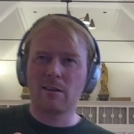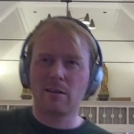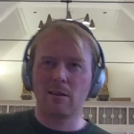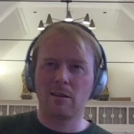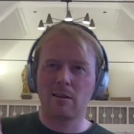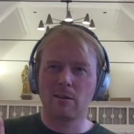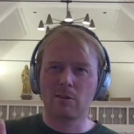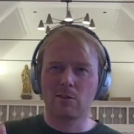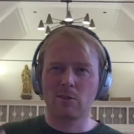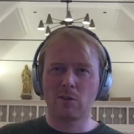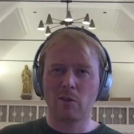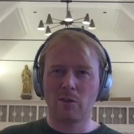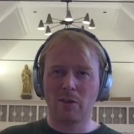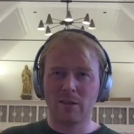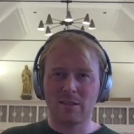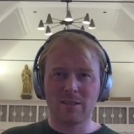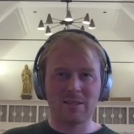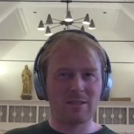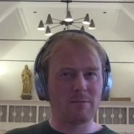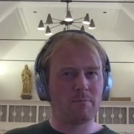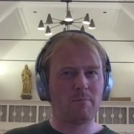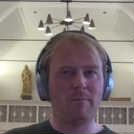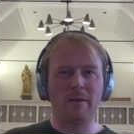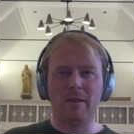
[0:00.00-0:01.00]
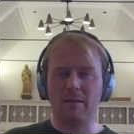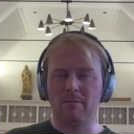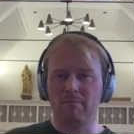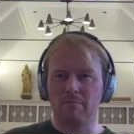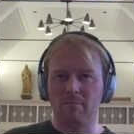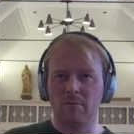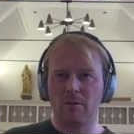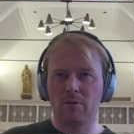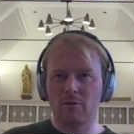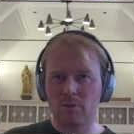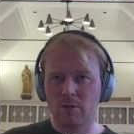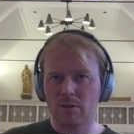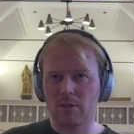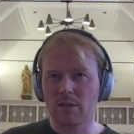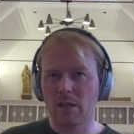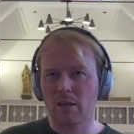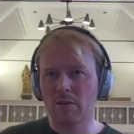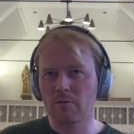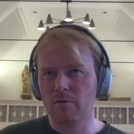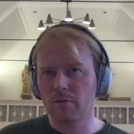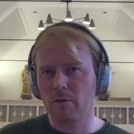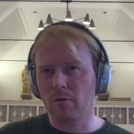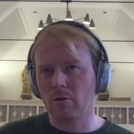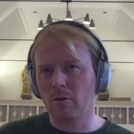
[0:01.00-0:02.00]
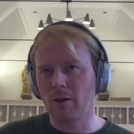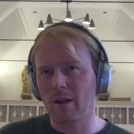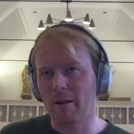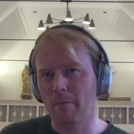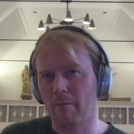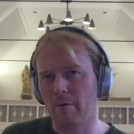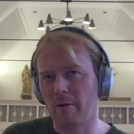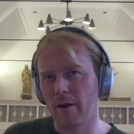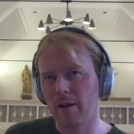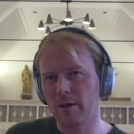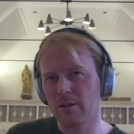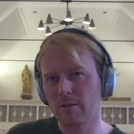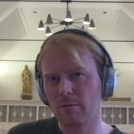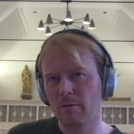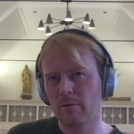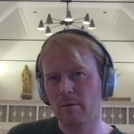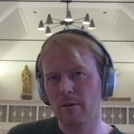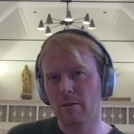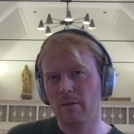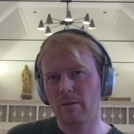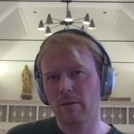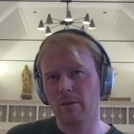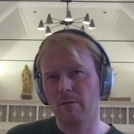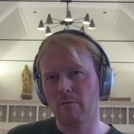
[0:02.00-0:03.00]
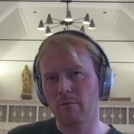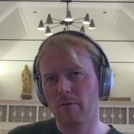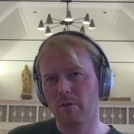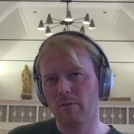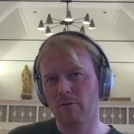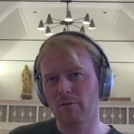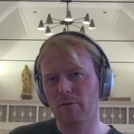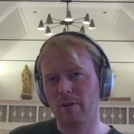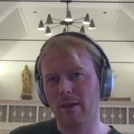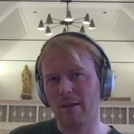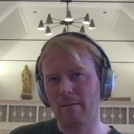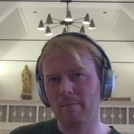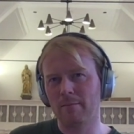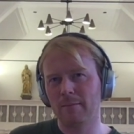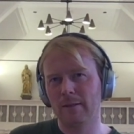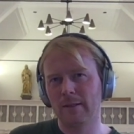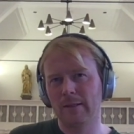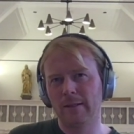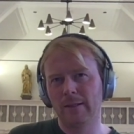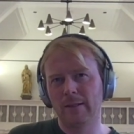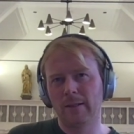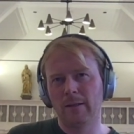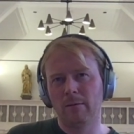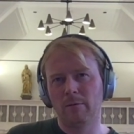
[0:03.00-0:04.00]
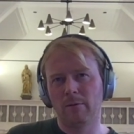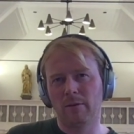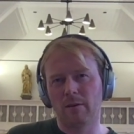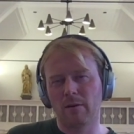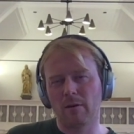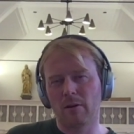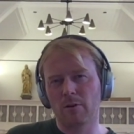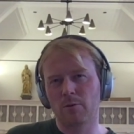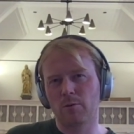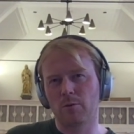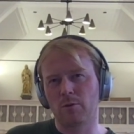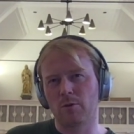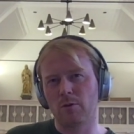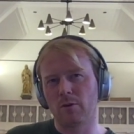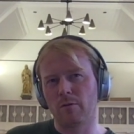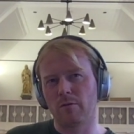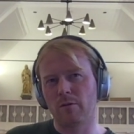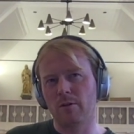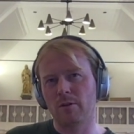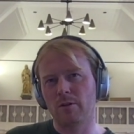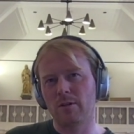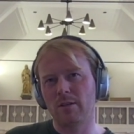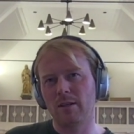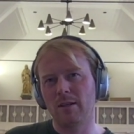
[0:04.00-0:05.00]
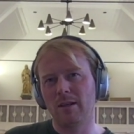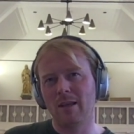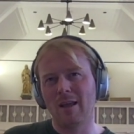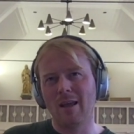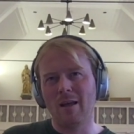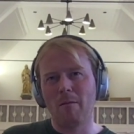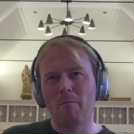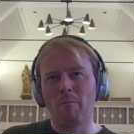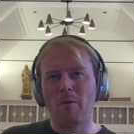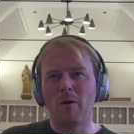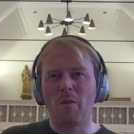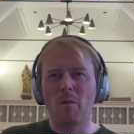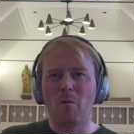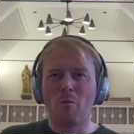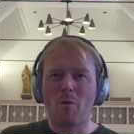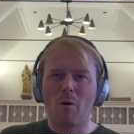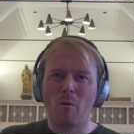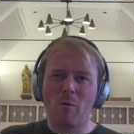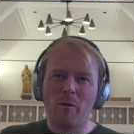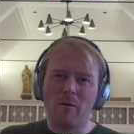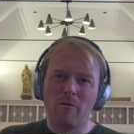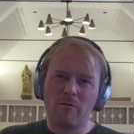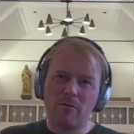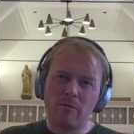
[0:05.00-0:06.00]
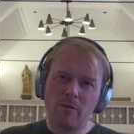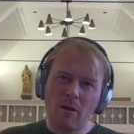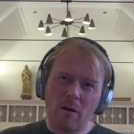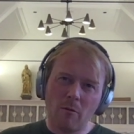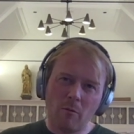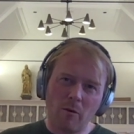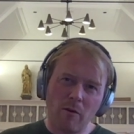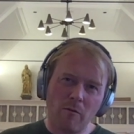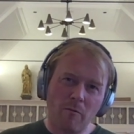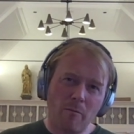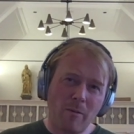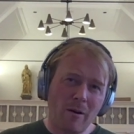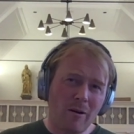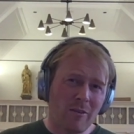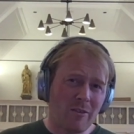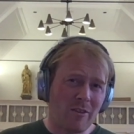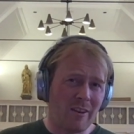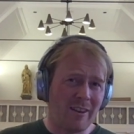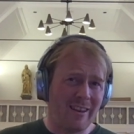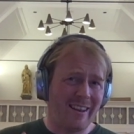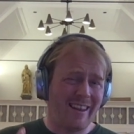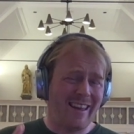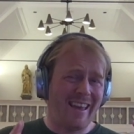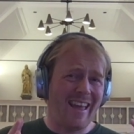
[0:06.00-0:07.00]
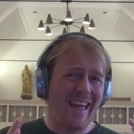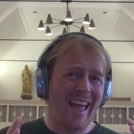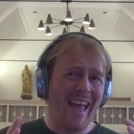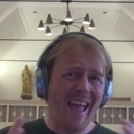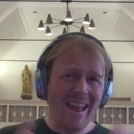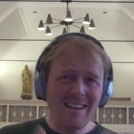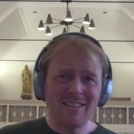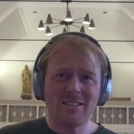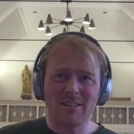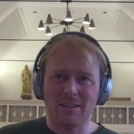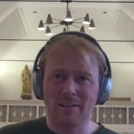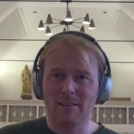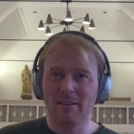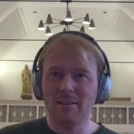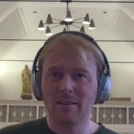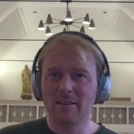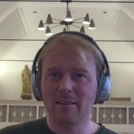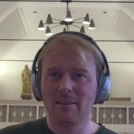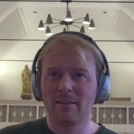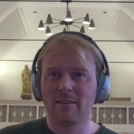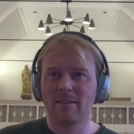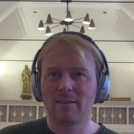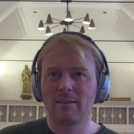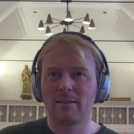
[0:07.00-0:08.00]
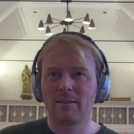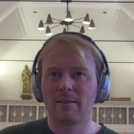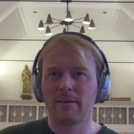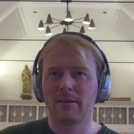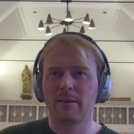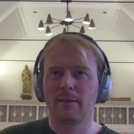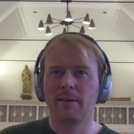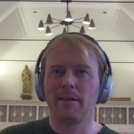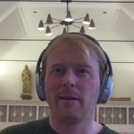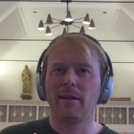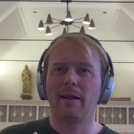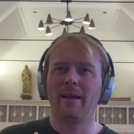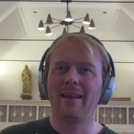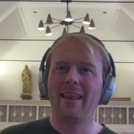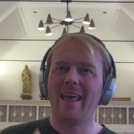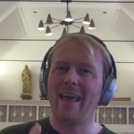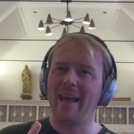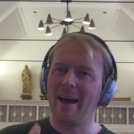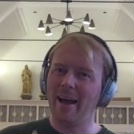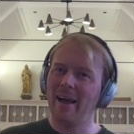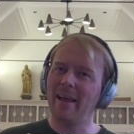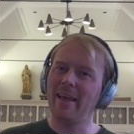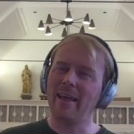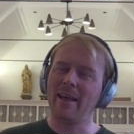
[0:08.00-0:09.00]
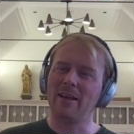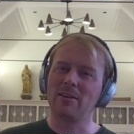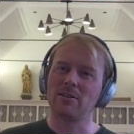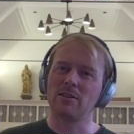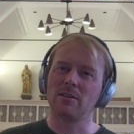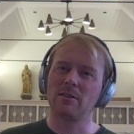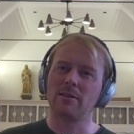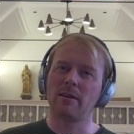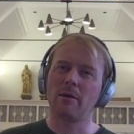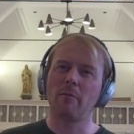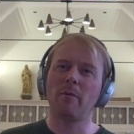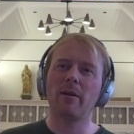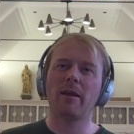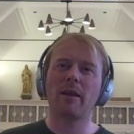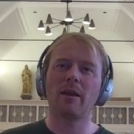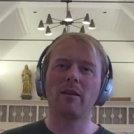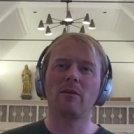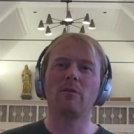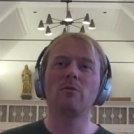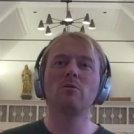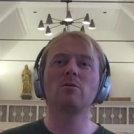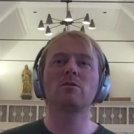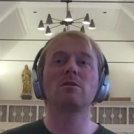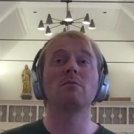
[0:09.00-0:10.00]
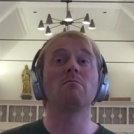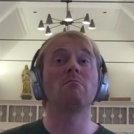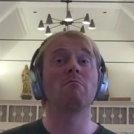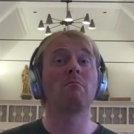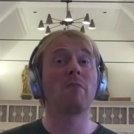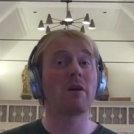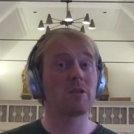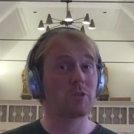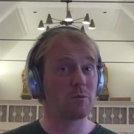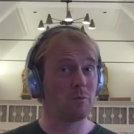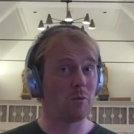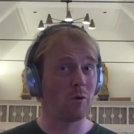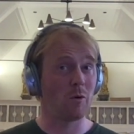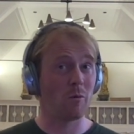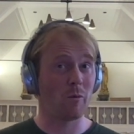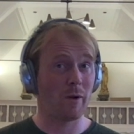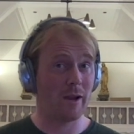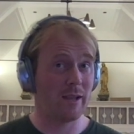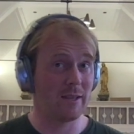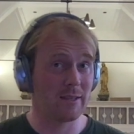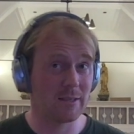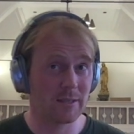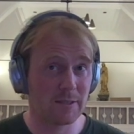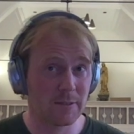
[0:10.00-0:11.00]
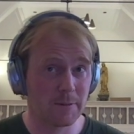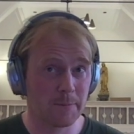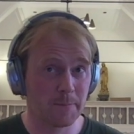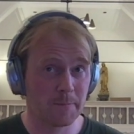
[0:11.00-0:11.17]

So this has been a successful collaboration with Rotterdam, with Erasmus University. But what we've done, we've built an engine, an AI engine that we can use in much more ways.